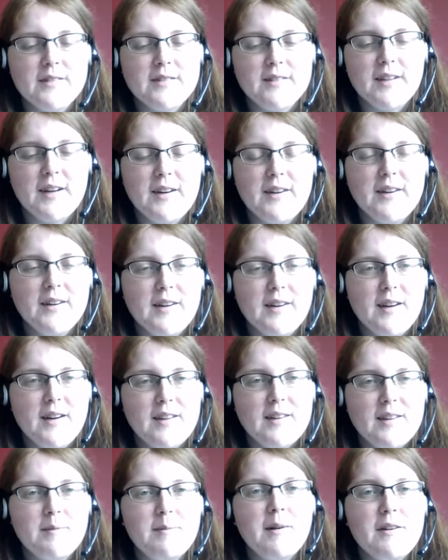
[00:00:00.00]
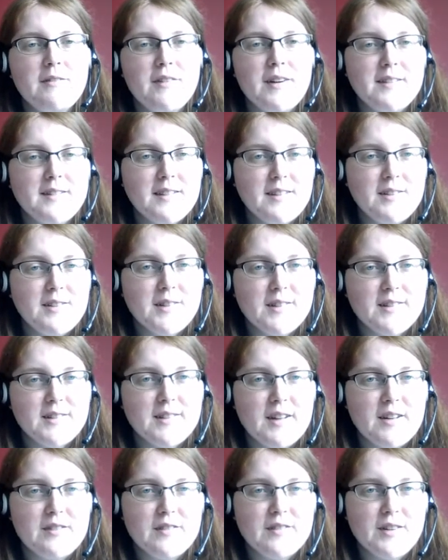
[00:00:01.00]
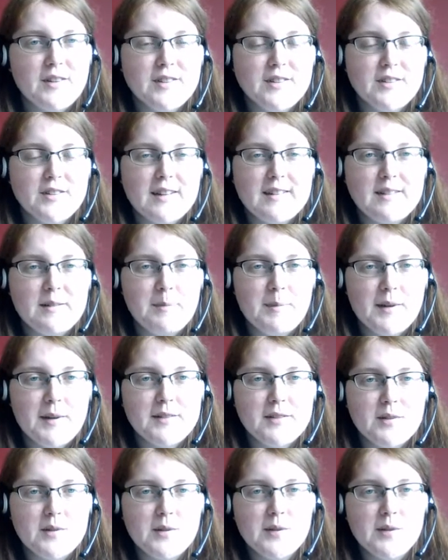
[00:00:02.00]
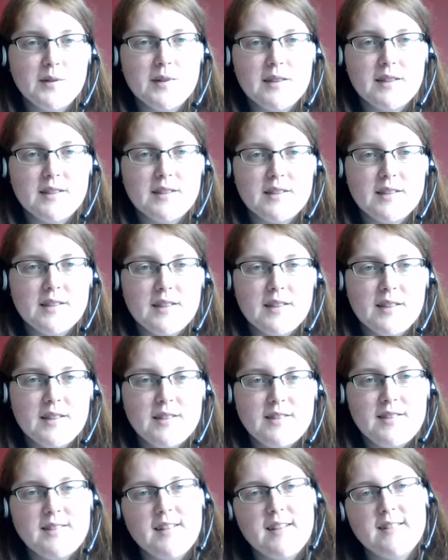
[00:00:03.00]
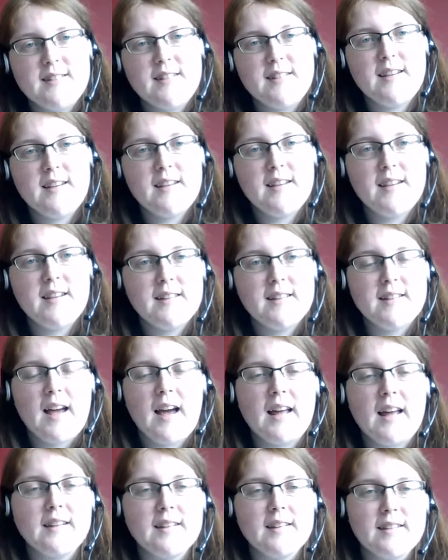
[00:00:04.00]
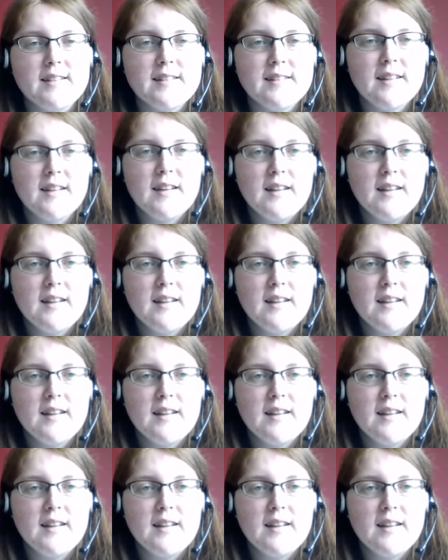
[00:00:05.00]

So then my 13-year-old self got distracted by school and GCSEs and